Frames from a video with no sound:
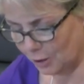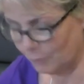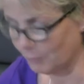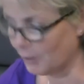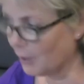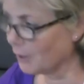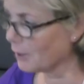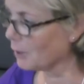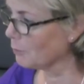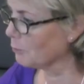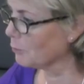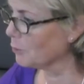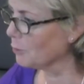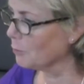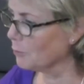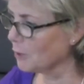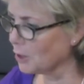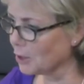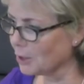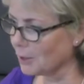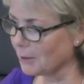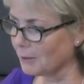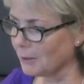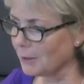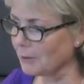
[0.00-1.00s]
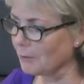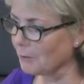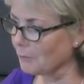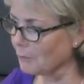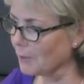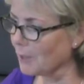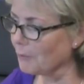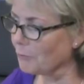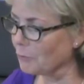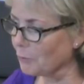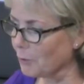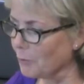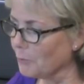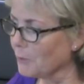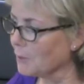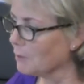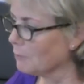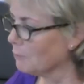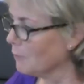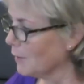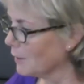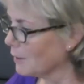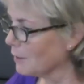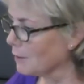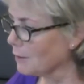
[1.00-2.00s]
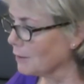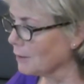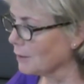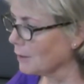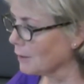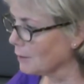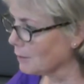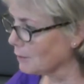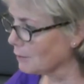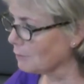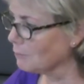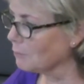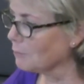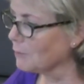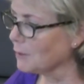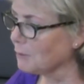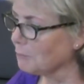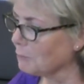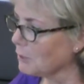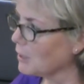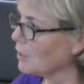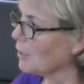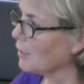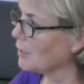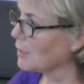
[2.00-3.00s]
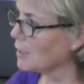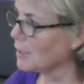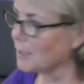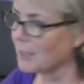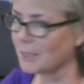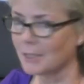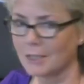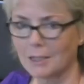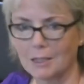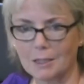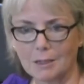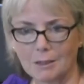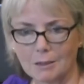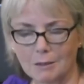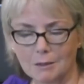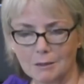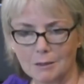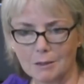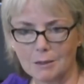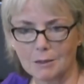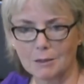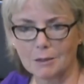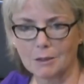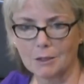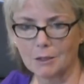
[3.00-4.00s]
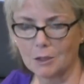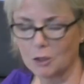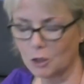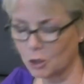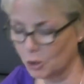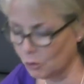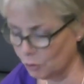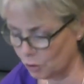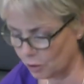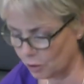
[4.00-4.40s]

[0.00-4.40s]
Market Bill, which I think everyone would recognise and we're starting to hear is hugely